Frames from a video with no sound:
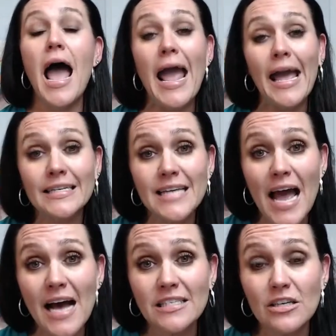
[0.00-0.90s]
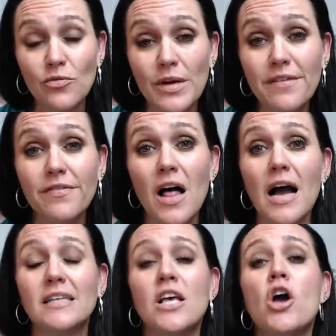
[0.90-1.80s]
And acid
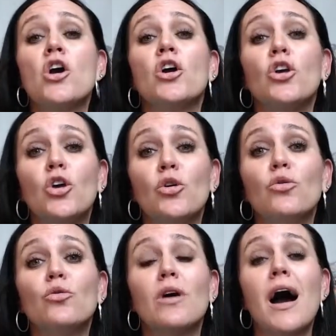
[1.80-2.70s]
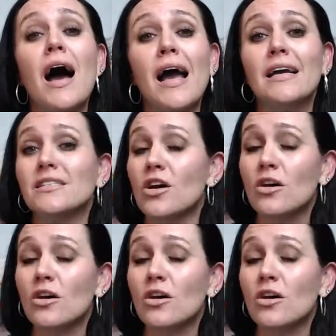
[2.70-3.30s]
reflux. You guys,